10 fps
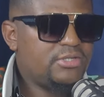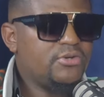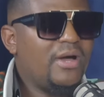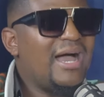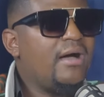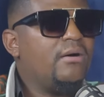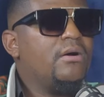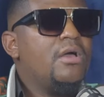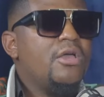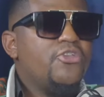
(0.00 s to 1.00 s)
So
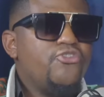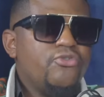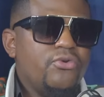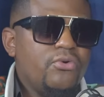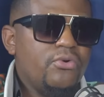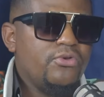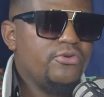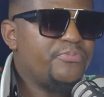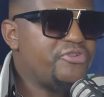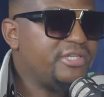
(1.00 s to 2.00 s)
how
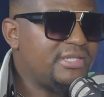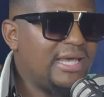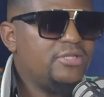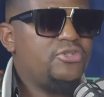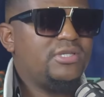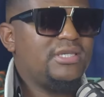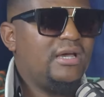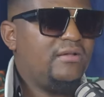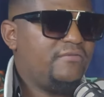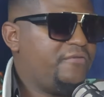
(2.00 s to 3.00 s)
you present
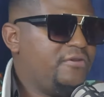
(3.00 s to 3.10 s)
yourself,